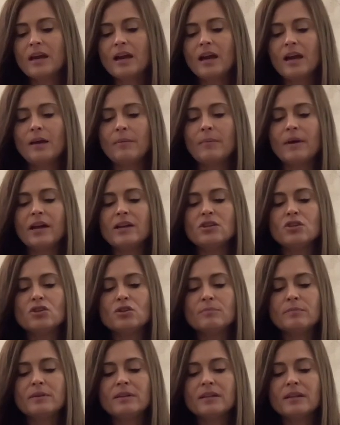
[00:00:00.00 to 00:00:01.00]
I
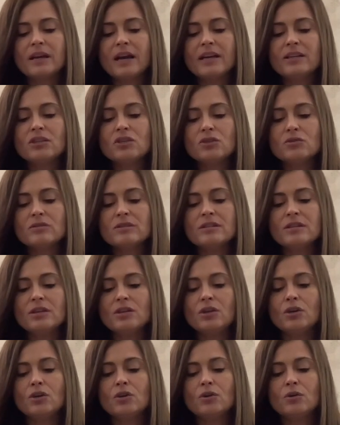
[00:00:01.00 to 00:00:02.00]
do see
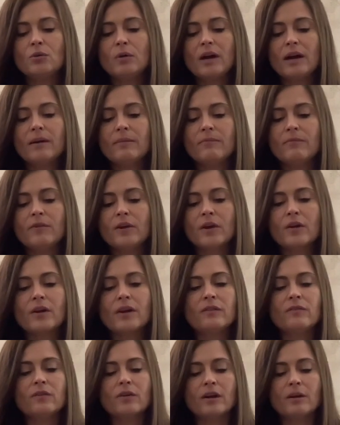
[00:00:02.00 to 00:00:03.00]
you
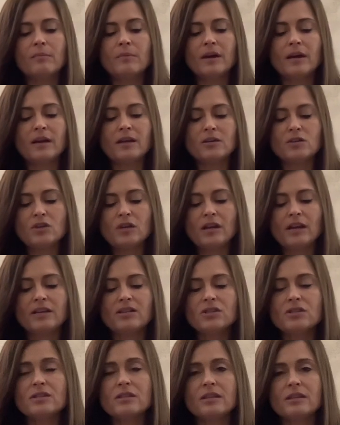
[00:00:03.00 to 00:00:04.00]
very, very much, and I
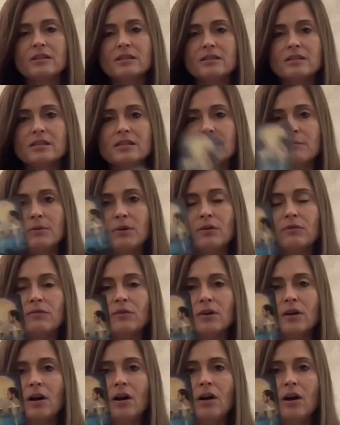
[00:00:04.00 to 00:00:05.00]
just think this is a
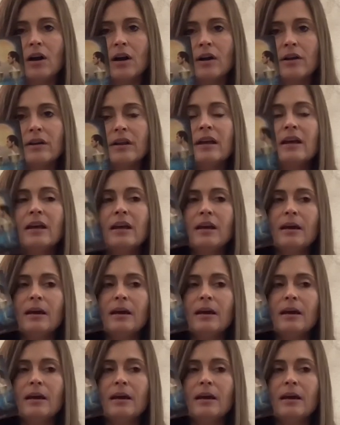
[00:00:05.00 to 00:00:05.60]
beautiful card.